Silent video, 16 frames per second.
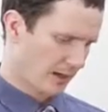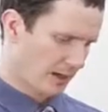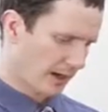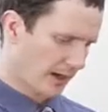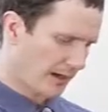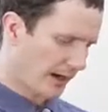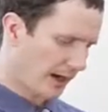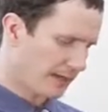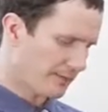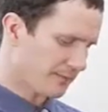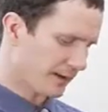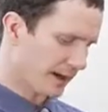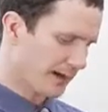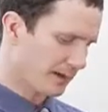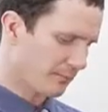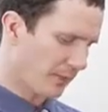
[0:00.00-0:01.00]
And I
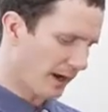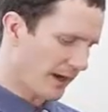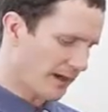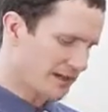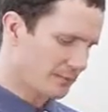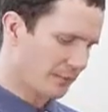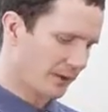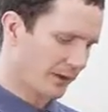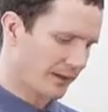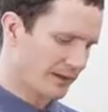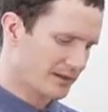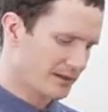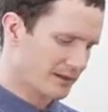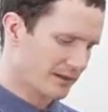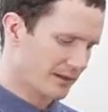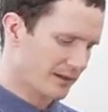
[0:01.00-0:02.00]
find in my
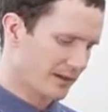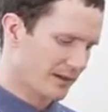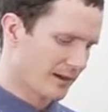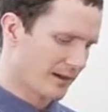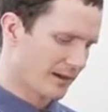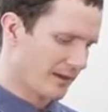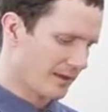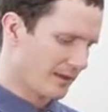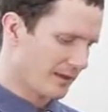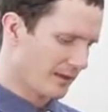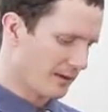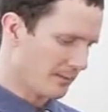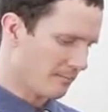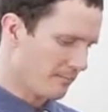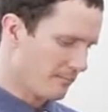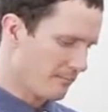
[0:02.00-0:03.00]
experience,
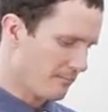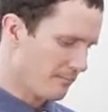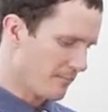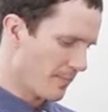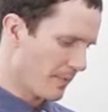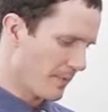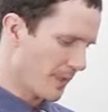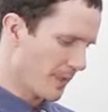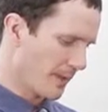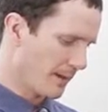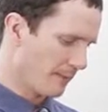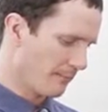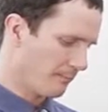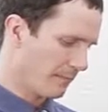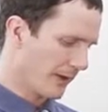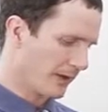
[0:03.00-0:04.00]
the
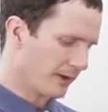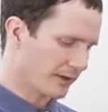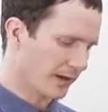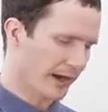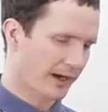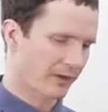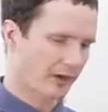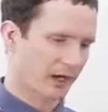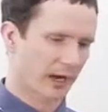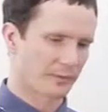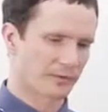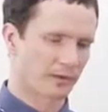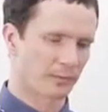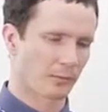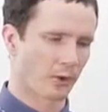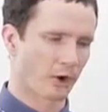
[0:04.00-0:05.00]
better diagrams,
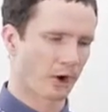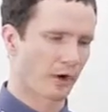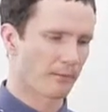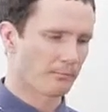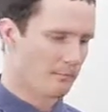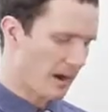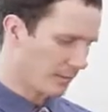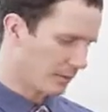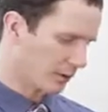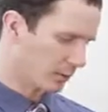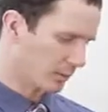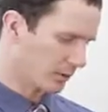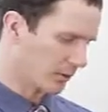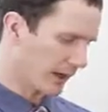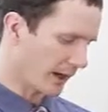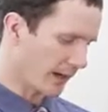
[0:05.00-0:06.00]
the more
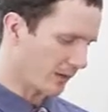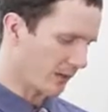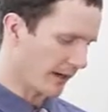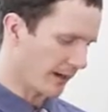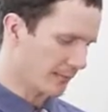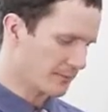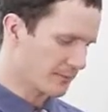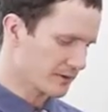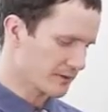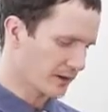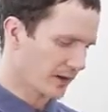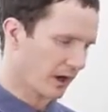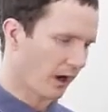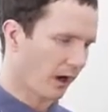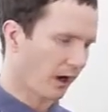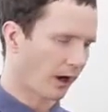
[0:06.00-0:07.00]
memorable diagrams,
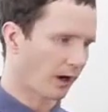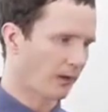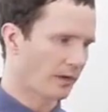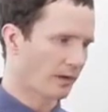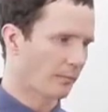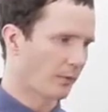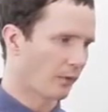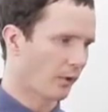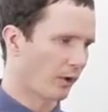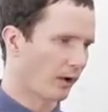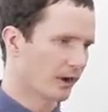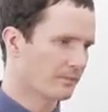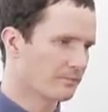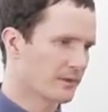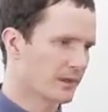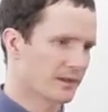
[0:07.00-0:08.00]
are the more
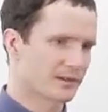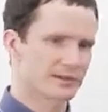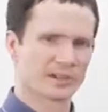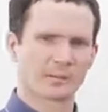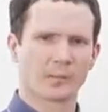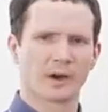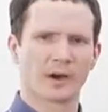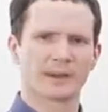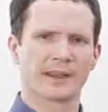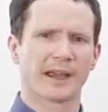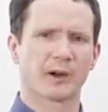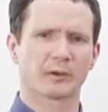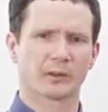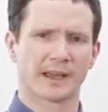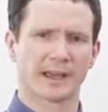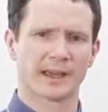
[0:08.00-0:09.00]
somewhat
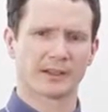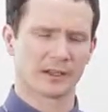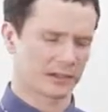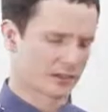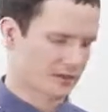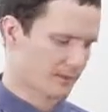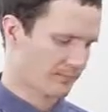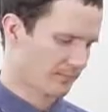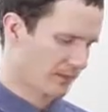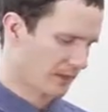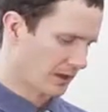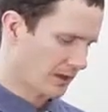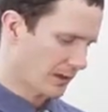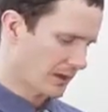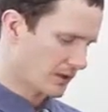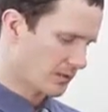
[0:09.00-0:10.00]
outlandish.
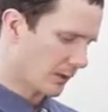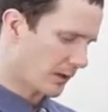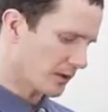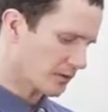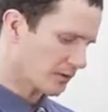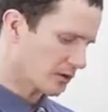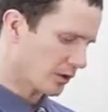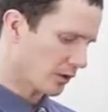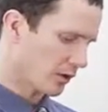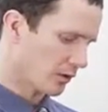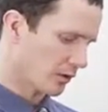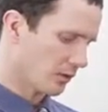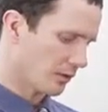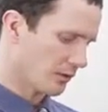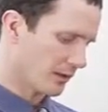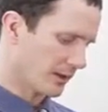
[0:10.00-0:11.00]
So I'll
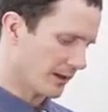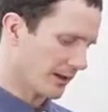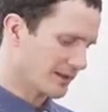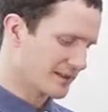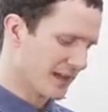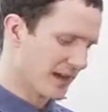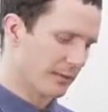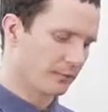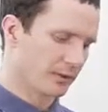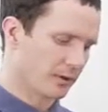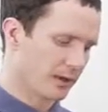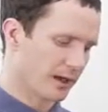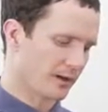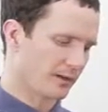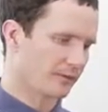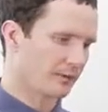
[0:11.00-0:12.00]
show an example
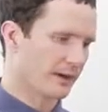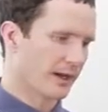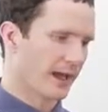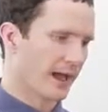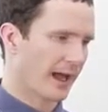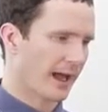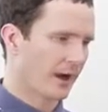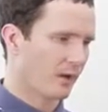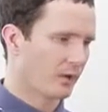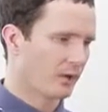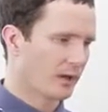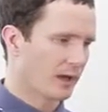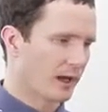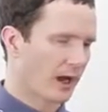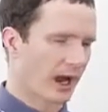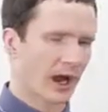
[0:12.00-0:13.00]
of how
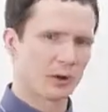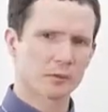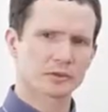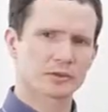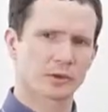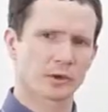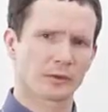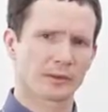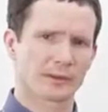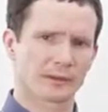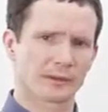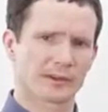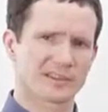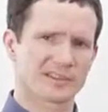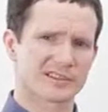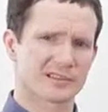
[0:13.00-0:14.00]
I will show the
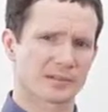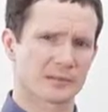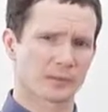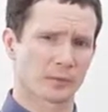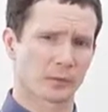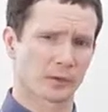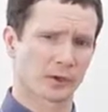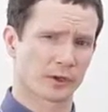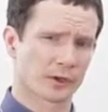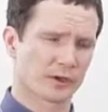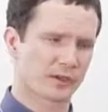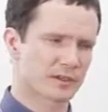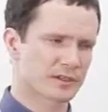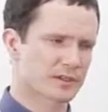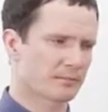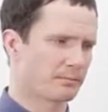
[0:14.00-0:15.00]
difference for
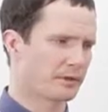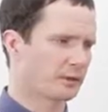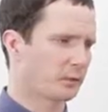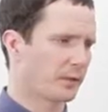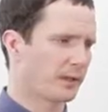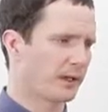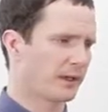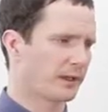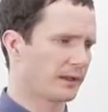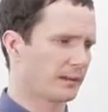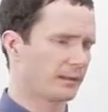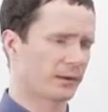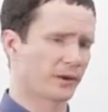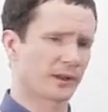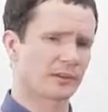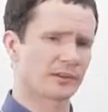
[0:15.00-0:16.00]
learners between the
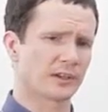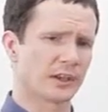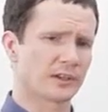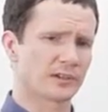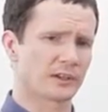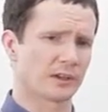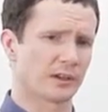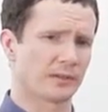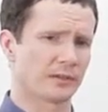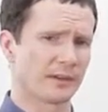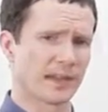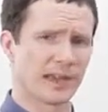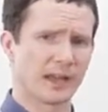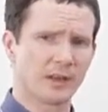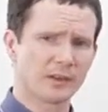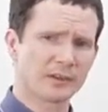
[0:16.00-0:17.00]
pronunciation of the
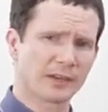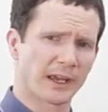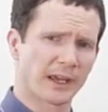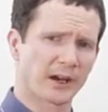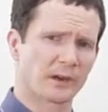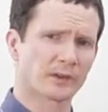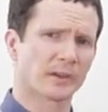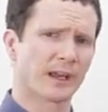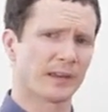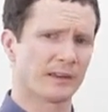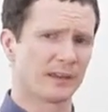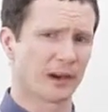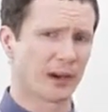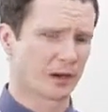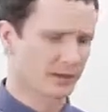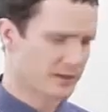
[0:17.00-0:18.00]
L sound and the
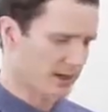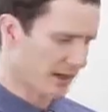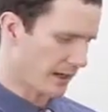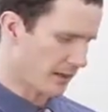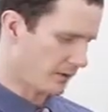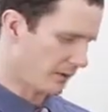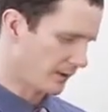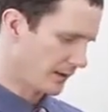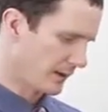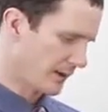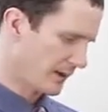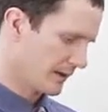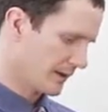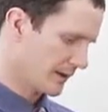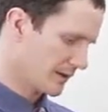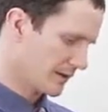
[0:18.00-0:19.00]
R sound.
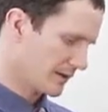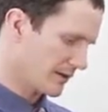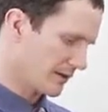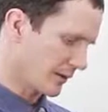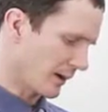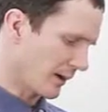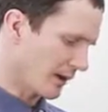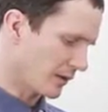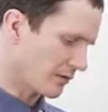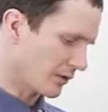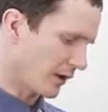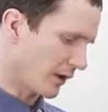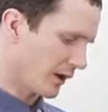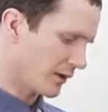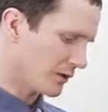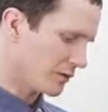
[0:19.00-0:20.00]
So
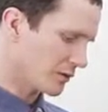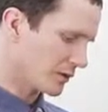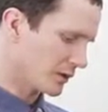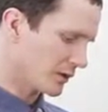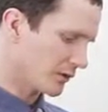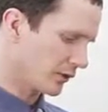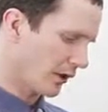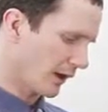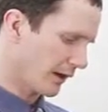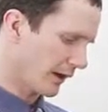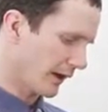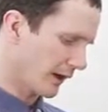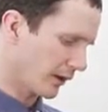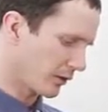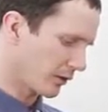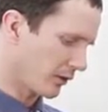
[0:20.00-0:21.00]
I'll usually draw a
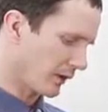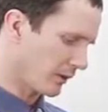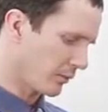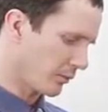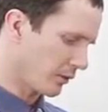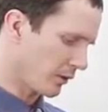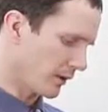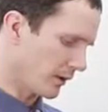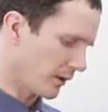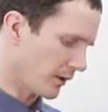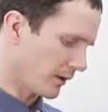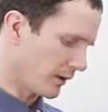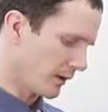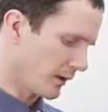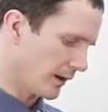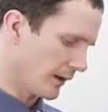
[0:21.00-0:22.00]
character on the board,
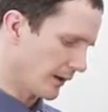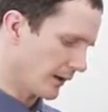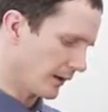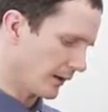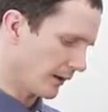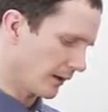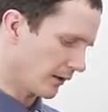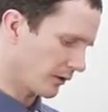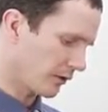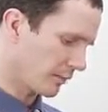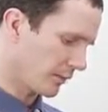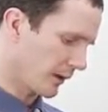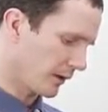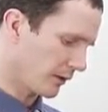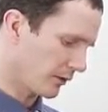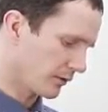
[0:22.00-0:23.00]
and the character
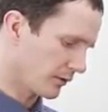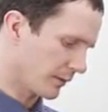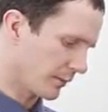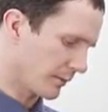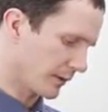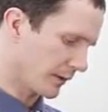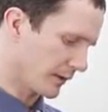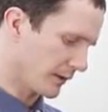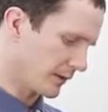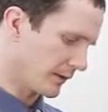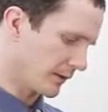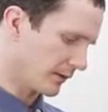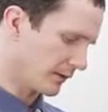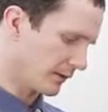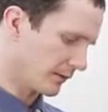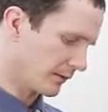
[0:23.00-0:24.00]
might look something like
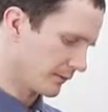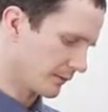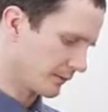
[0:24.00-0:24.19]
this.